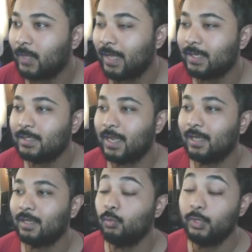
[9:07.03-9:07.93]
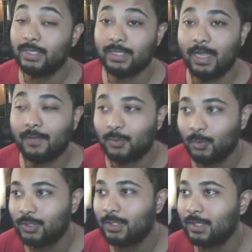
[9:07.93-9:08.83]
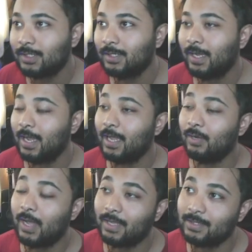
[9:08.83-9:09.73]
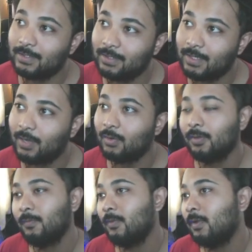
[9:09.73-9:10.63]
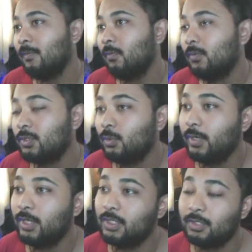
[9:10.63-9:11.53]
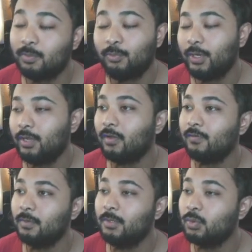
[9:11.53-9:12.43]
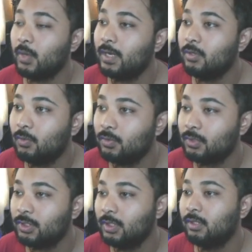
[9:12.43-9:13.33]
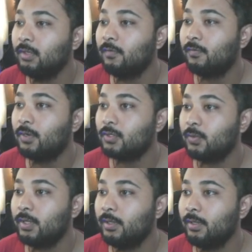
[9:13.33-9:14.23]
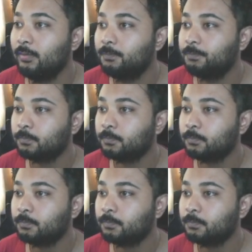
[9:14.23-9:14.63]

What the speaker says: I can tank. We still have 2 shields, and I can still tank Stone Ages pretty comfortably, so I don't shield the first one there.